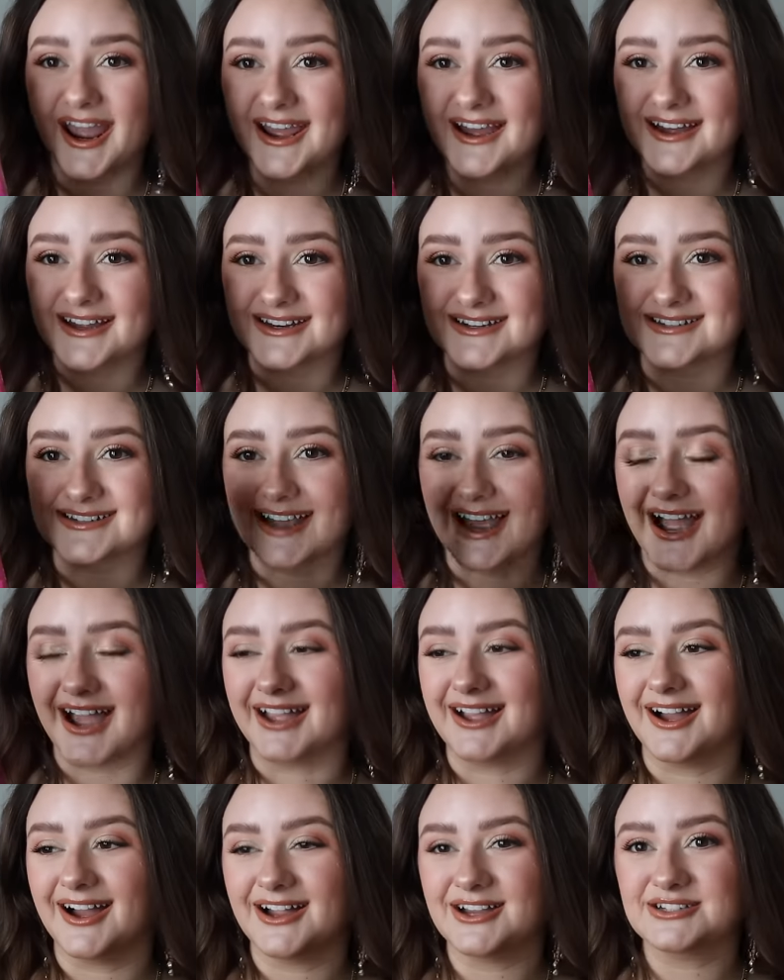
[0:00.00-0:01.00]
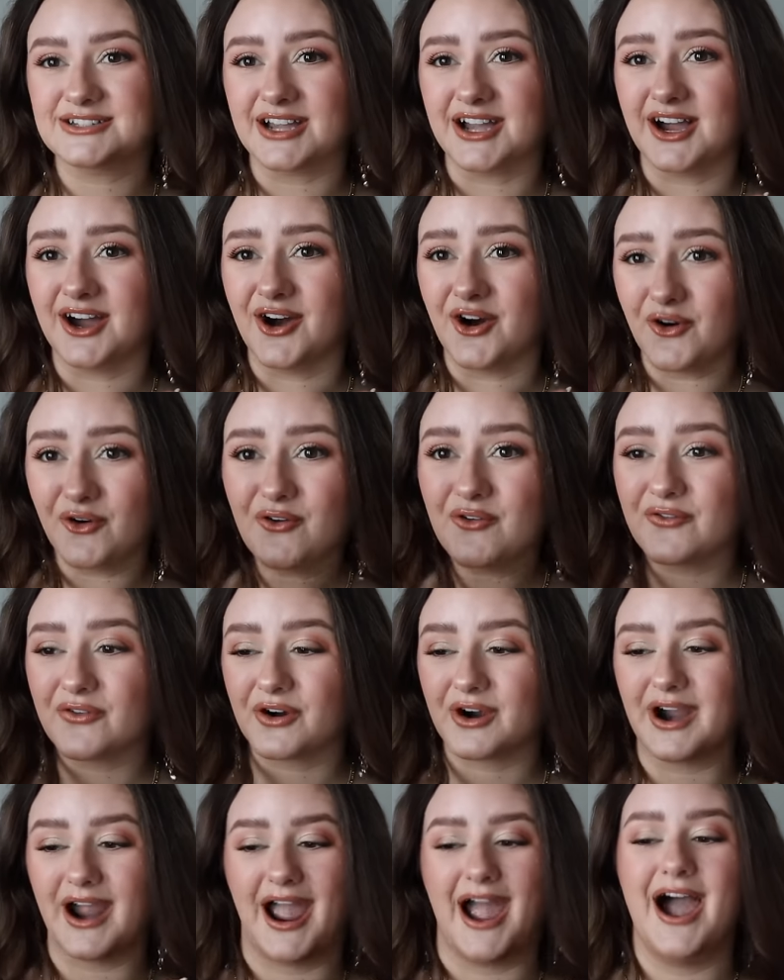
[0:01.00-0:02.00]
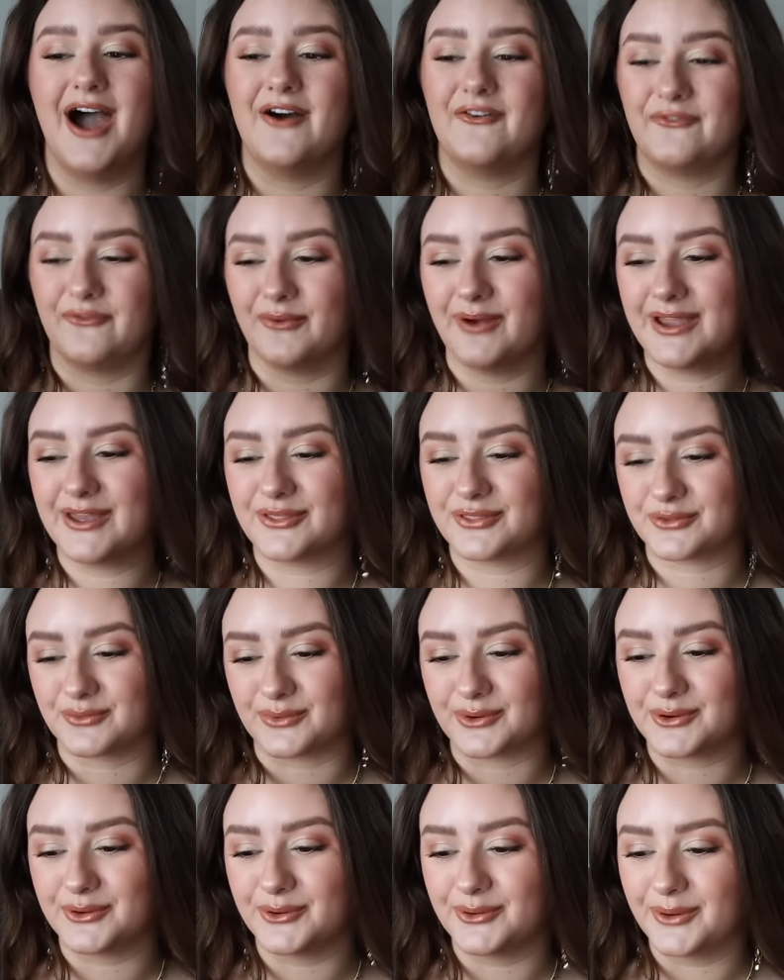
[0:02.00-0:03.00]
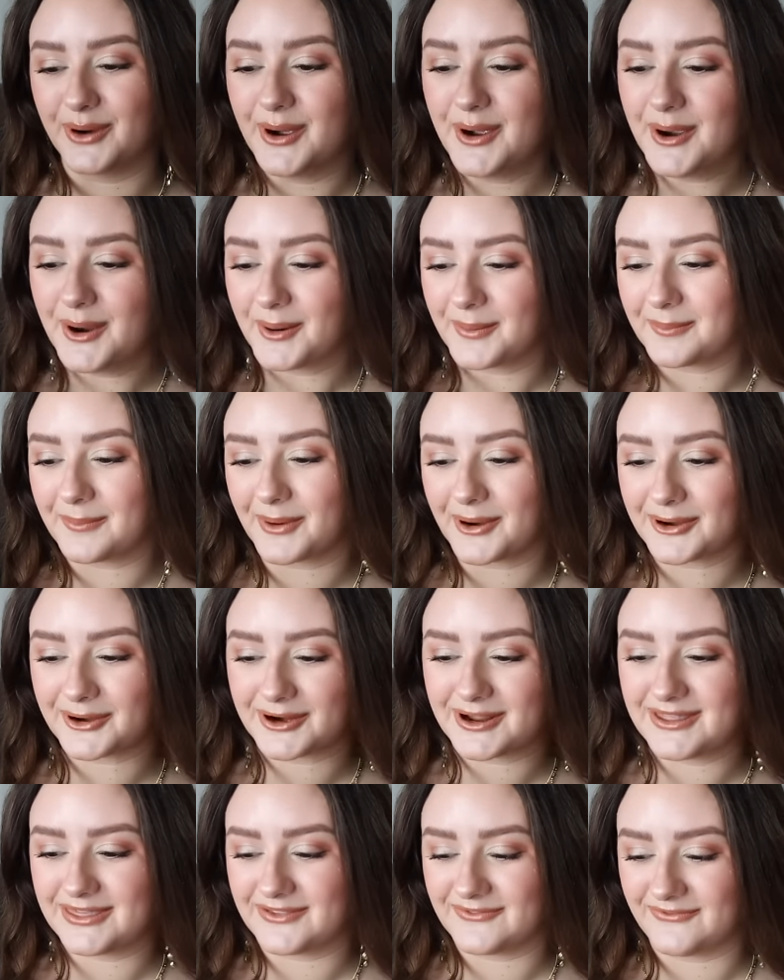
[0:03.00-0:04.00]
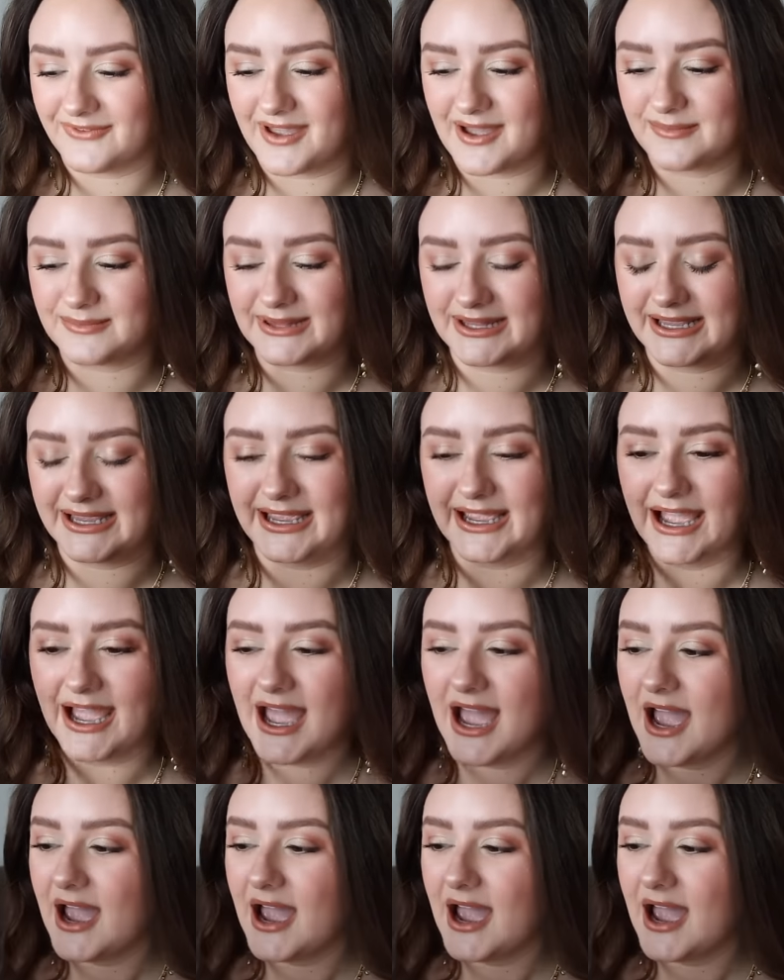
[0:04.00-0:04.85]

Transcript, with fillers: And I got over halfway through Murder in the Family.